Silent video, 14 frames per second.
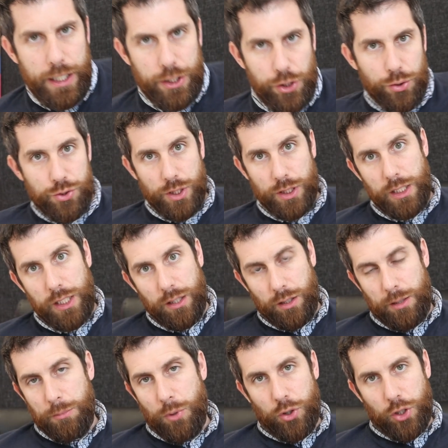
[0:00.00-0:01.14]
using either
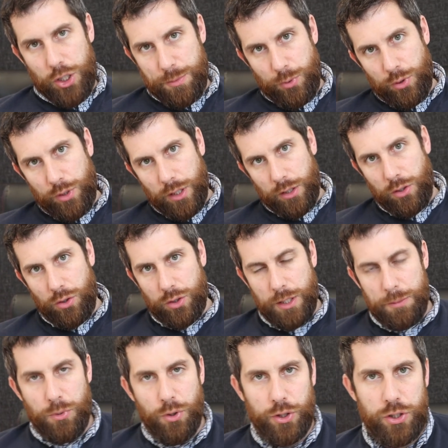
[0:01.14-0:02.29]
a mortgage broker or a
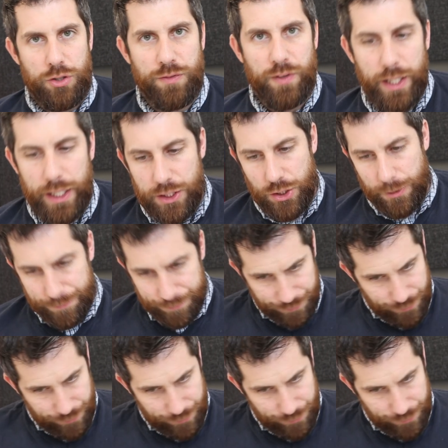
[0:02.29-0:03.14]
mortgage advisor,